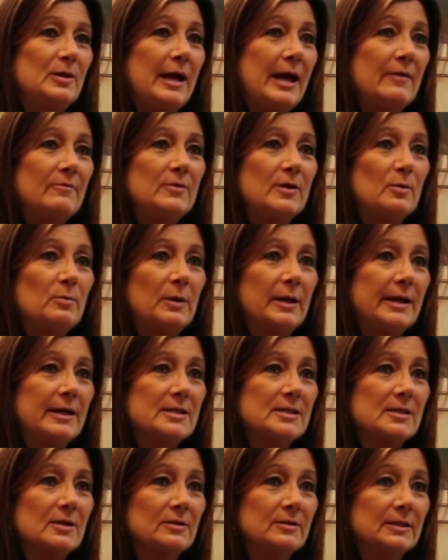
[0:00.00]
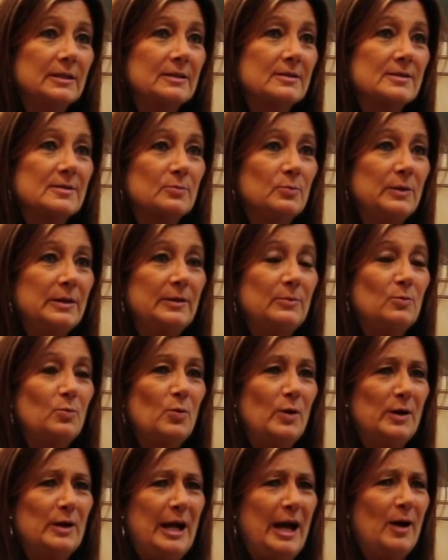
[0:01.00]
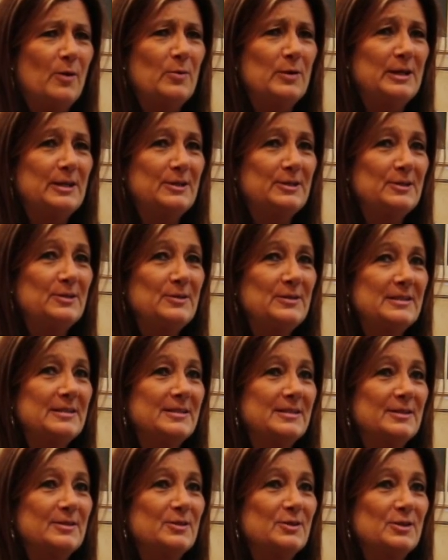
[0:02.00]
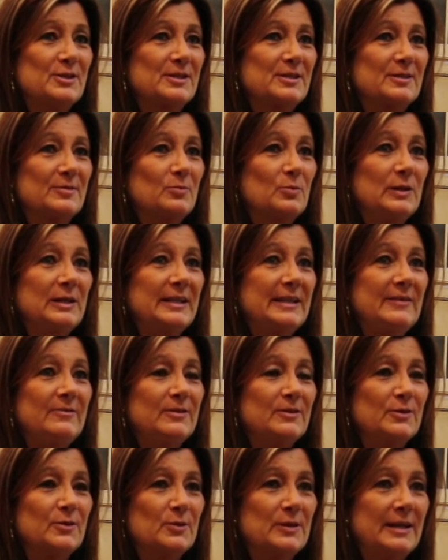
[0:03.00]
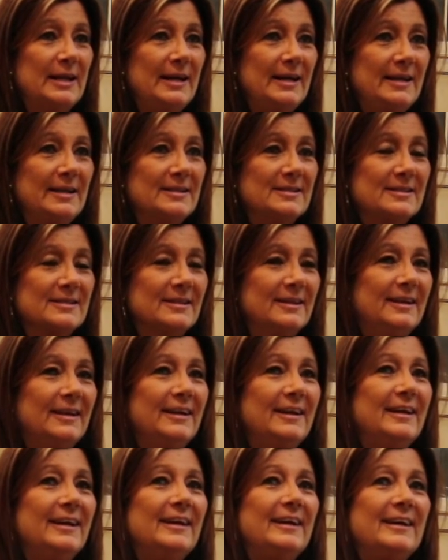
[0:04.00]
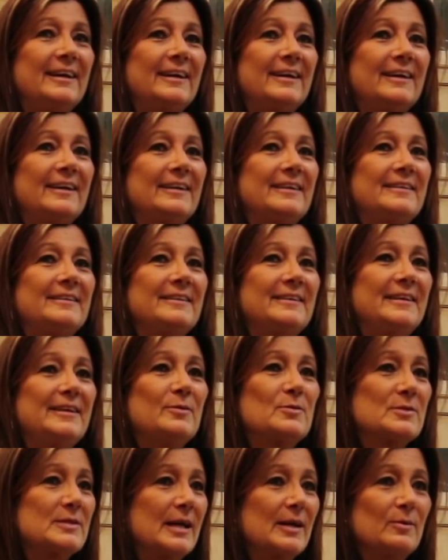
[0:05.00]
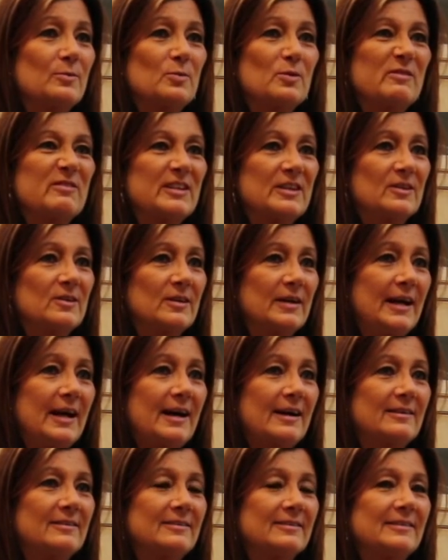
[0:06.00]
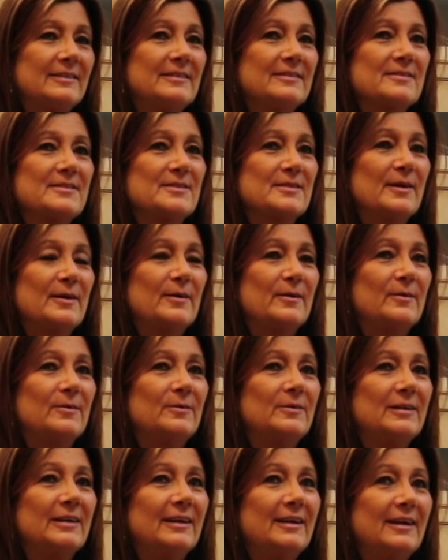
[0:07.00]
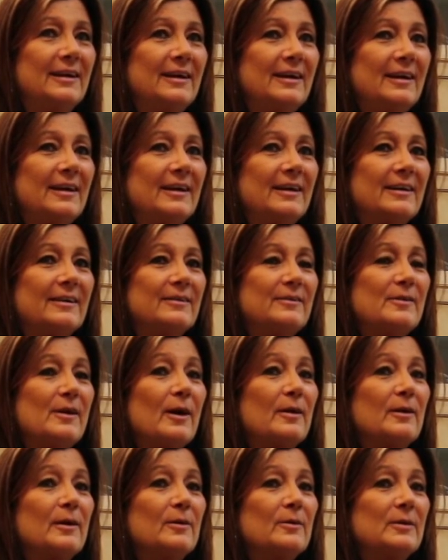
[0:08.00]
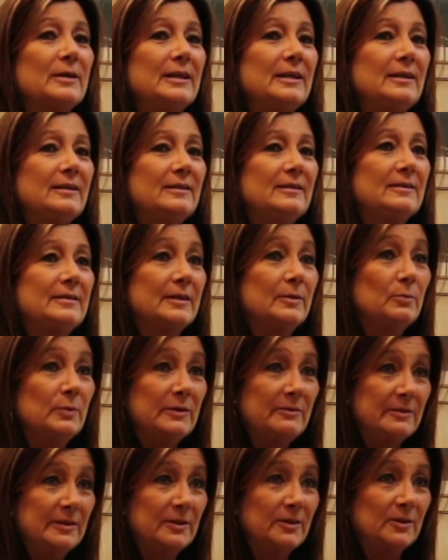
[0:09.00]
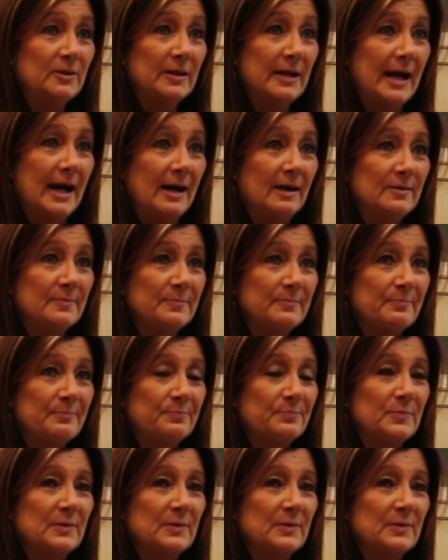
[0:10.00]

have no plans on this. How are we going to do this? And we leave in 3 days. And he was like, we'll figure it out. And so not only did we figure it out,